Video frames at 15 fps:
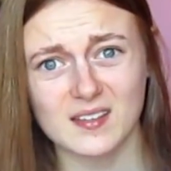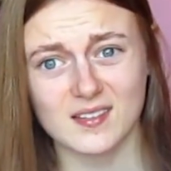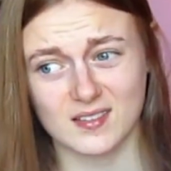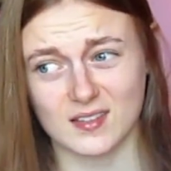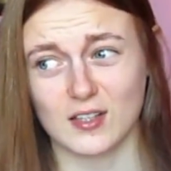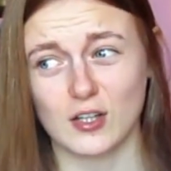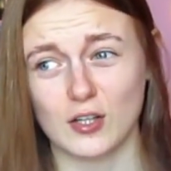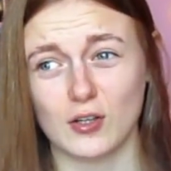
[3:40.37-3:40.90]

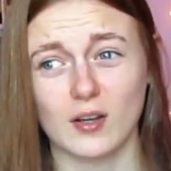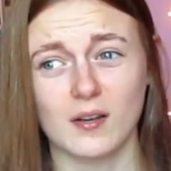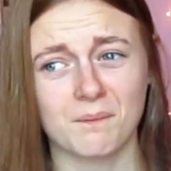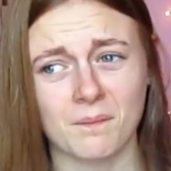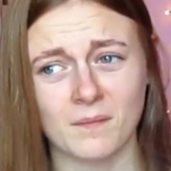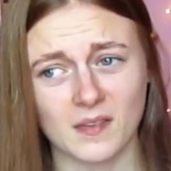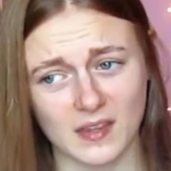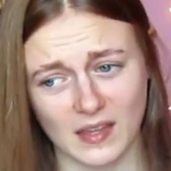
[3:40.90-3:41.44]
So
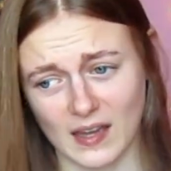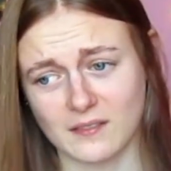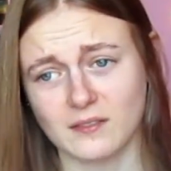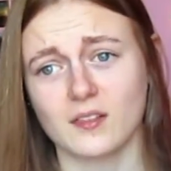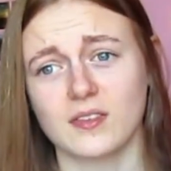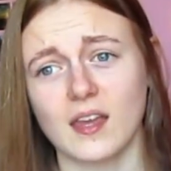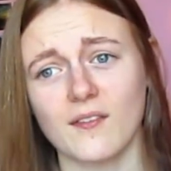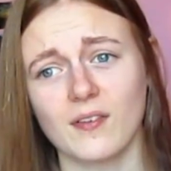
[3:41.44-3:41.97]
yeah,
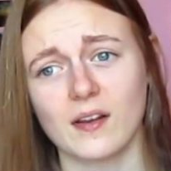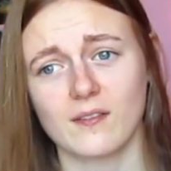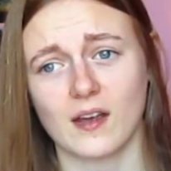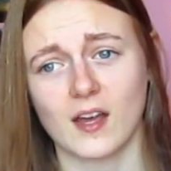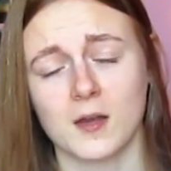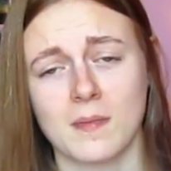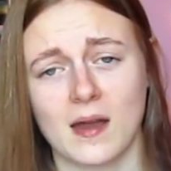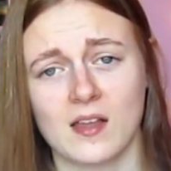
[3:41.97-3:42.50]
definitely
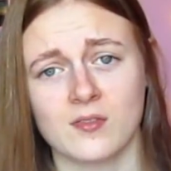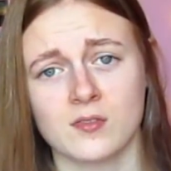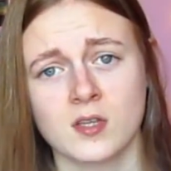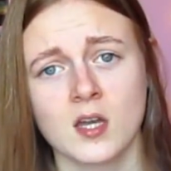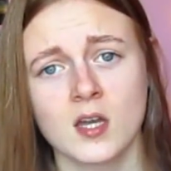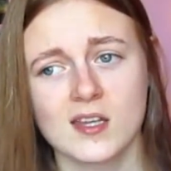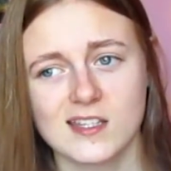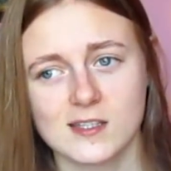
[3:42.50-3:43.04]
recommend
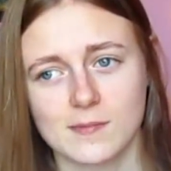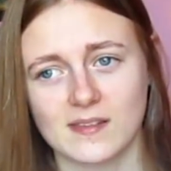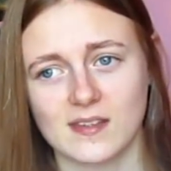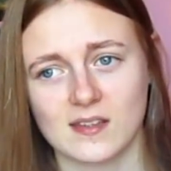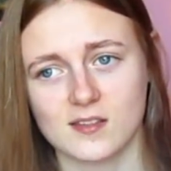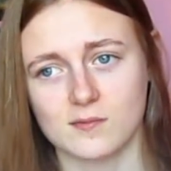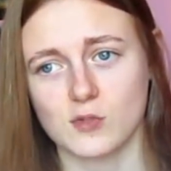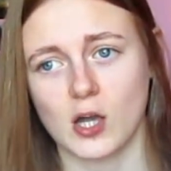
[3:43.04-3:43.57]

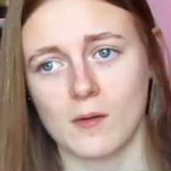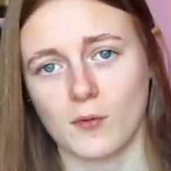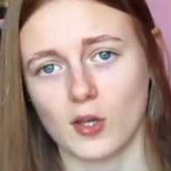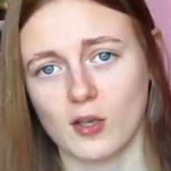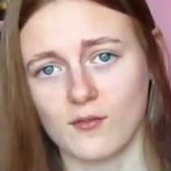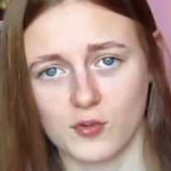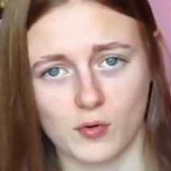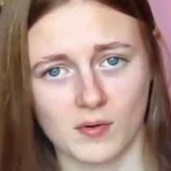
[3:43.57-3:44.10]
spending some time
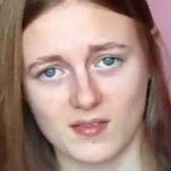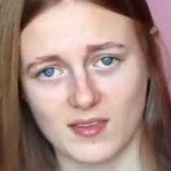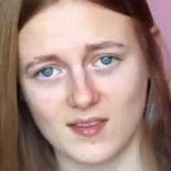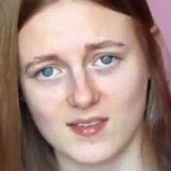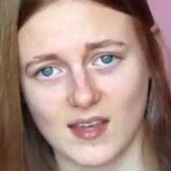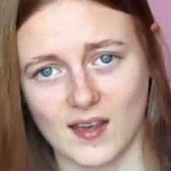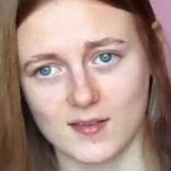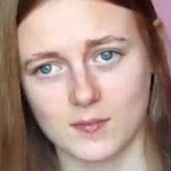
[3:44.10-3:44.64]
going through one of these
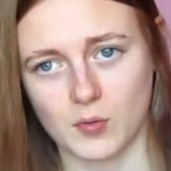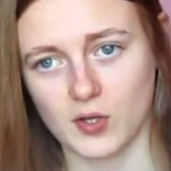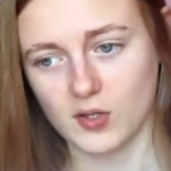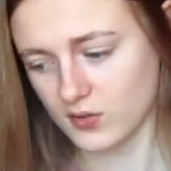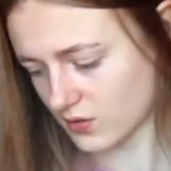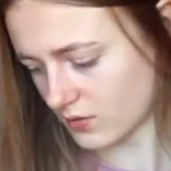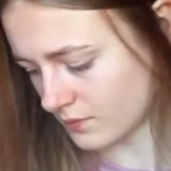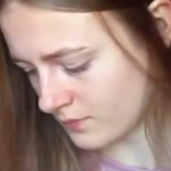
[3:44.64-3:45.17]

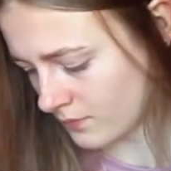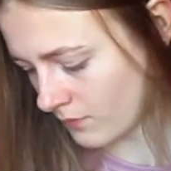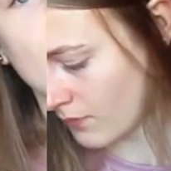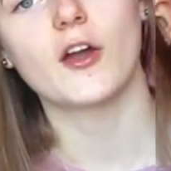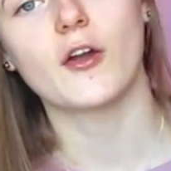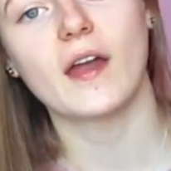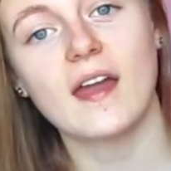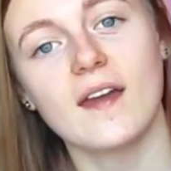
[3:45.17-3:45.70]
textbooks.
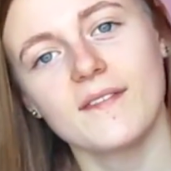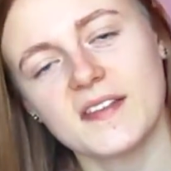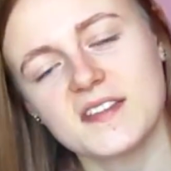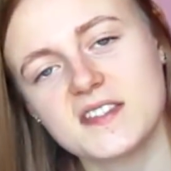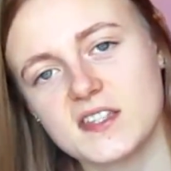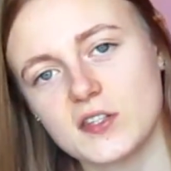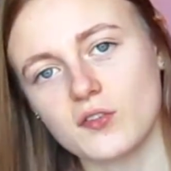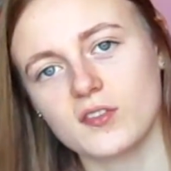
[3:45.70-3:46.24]
So if there's
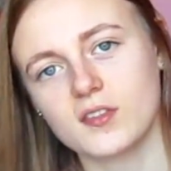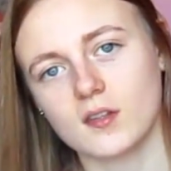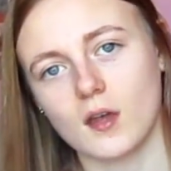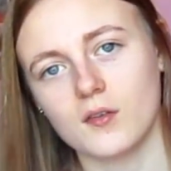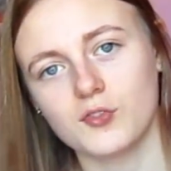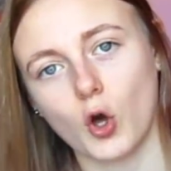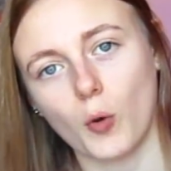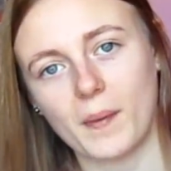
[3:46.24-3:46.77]
still
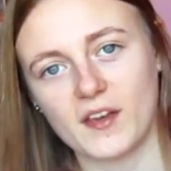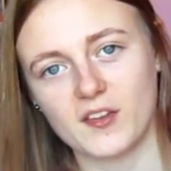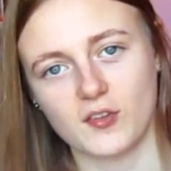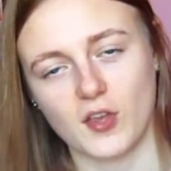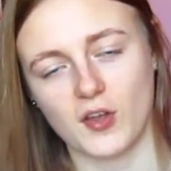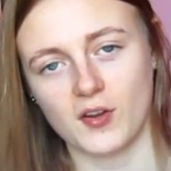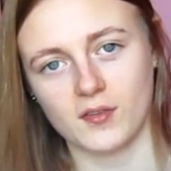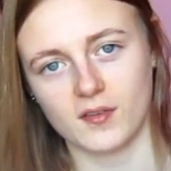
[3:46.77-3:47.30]
topics you
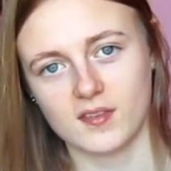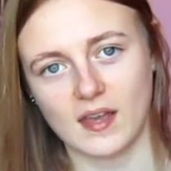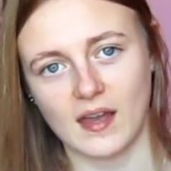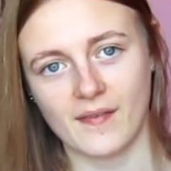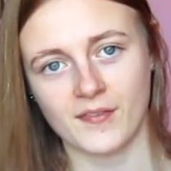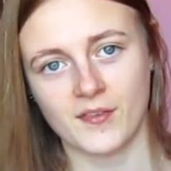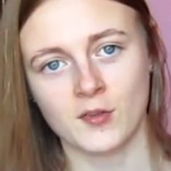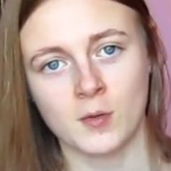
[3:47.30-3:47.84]
don't
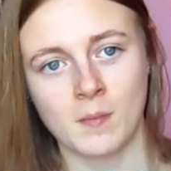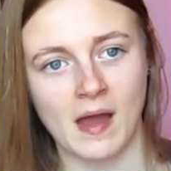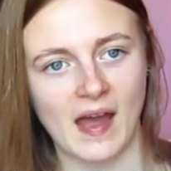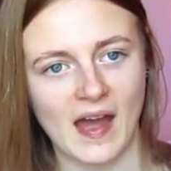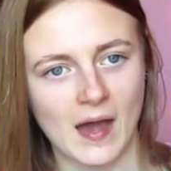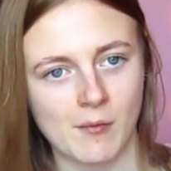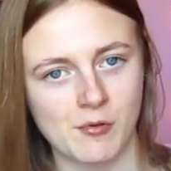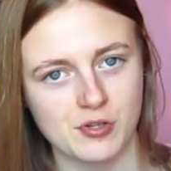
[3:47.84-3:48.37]
understand, no matter
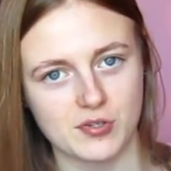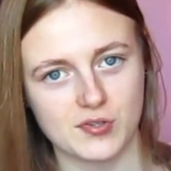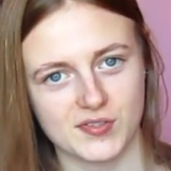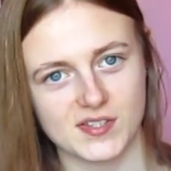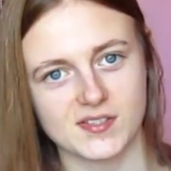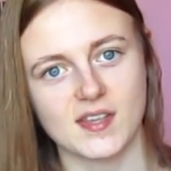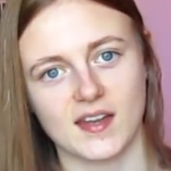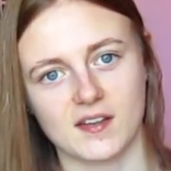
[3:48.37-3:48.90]
how much you use
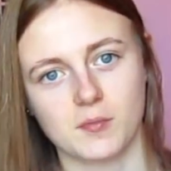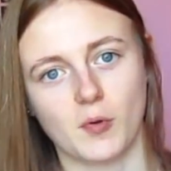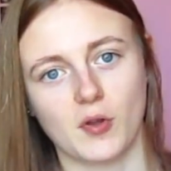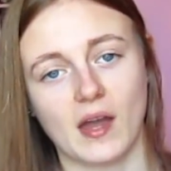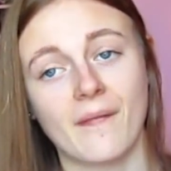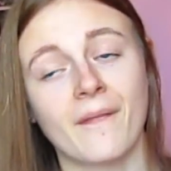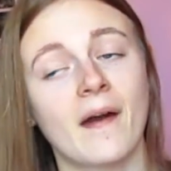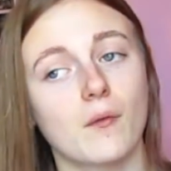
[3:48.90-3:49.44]
this textbook,
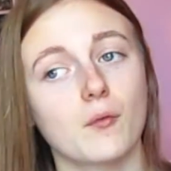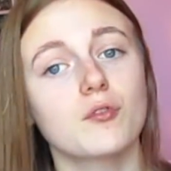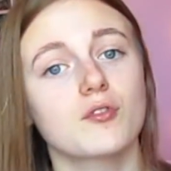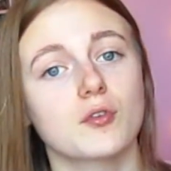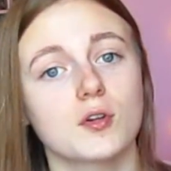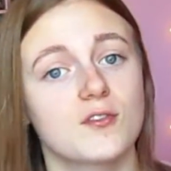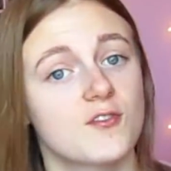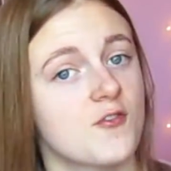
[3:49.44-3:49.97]
and that was
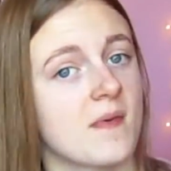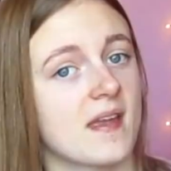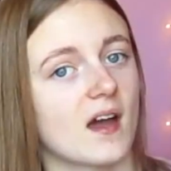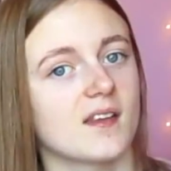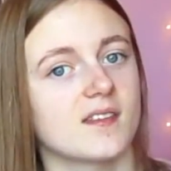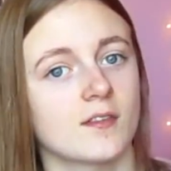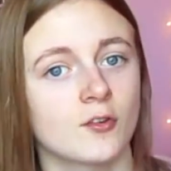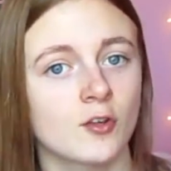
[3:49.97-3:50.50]
true for me, I
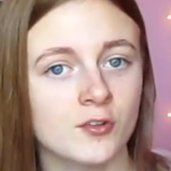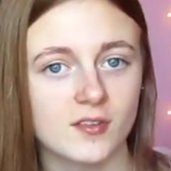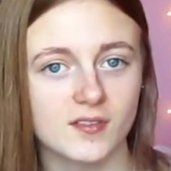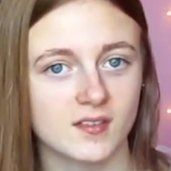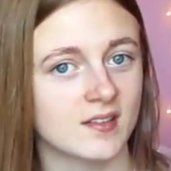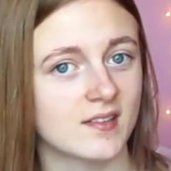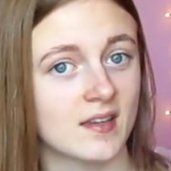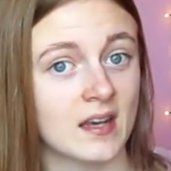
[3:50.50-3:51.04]
did not
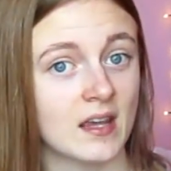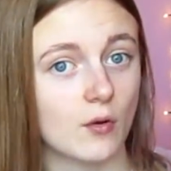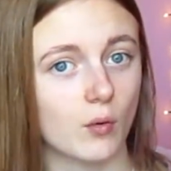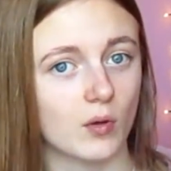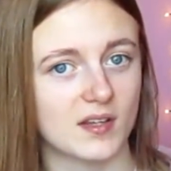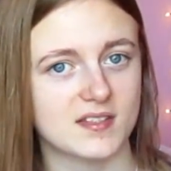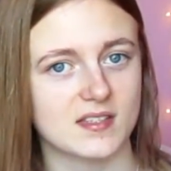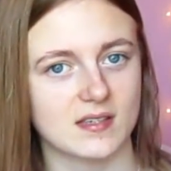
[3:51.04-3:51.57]
understand
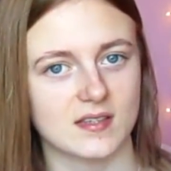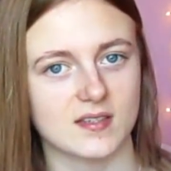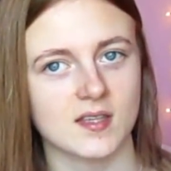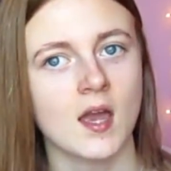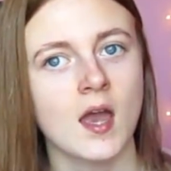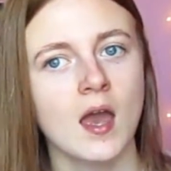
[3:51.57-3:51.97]
inequalities,